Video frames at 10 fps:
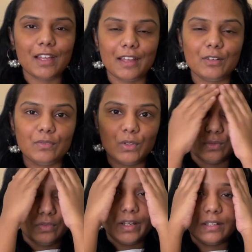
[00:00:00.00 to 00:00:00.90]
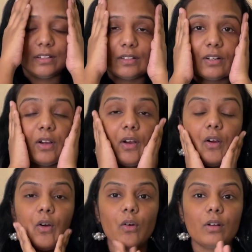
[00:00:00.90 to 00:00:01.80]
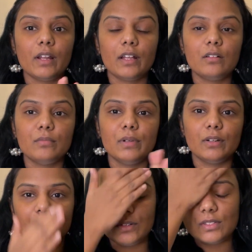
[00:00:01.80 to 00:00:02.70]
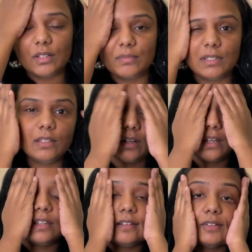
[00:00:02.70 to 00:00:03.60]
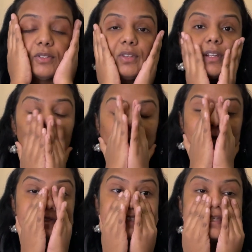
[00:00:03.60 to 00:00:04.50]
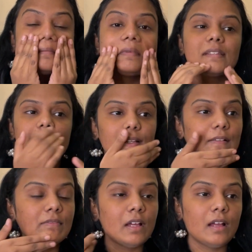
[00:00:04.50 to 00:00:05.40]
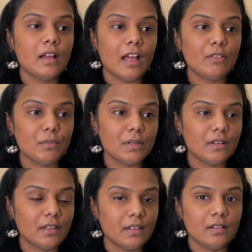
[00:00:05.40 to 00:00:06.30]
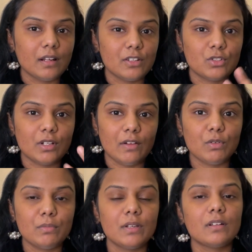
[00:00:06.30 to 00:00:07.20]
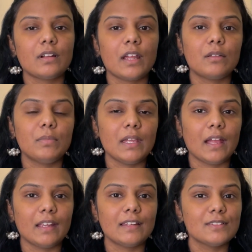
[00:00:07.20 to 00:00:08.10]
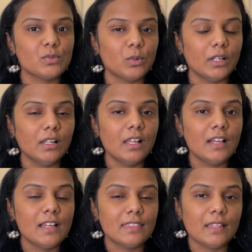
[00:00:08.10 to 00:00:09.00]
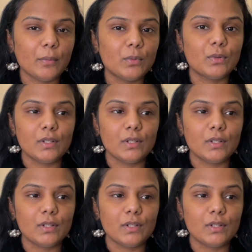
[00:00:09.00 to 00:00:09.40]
I had a viewfinder or like a mirror or something right here so that I could see myself. I have a mirror here. I should have a mirror right behind as well. That would